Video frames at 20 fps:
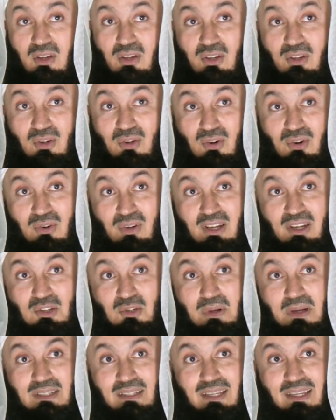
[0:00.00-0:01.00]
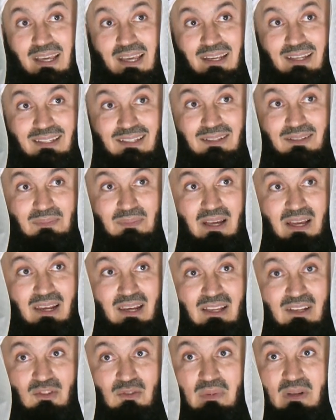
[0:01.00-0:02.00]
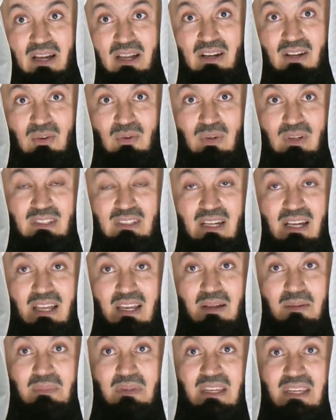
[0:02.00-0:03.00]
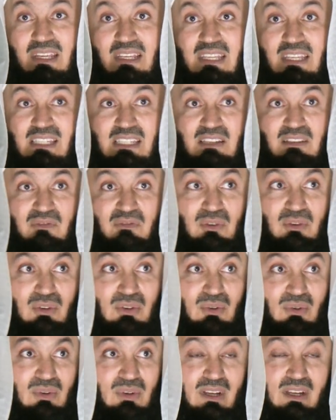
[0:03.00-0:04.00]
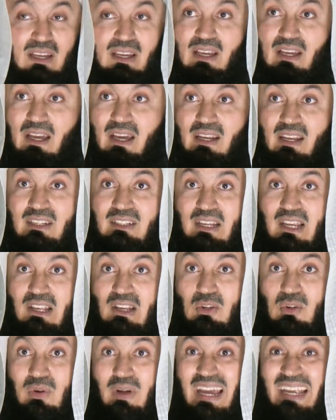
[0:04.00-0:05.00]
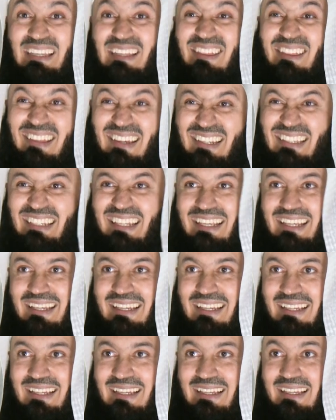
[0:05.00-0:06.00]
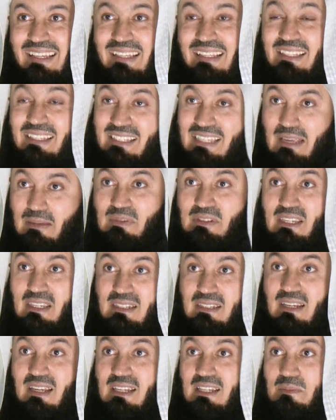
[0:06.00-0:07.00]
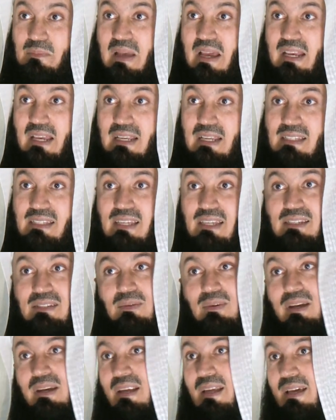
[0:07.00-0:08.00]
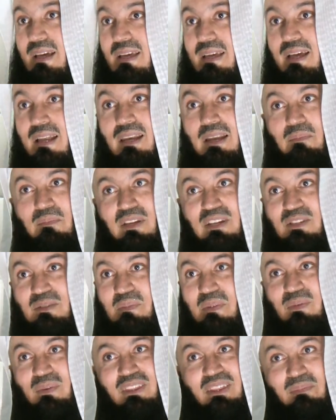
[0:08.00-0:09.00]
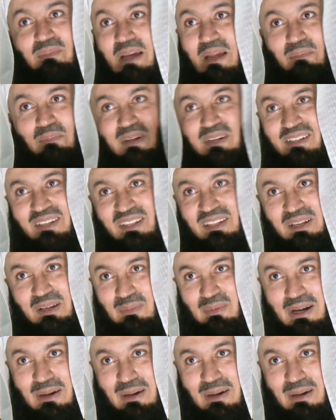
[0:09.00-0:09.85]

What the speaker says: you're only 28. May Allah subhanahu wa ta'ala make it easy for you. And I tell you, at 30, the same sister is married and says, Wallahi, Allah blessed me with a man better than Abu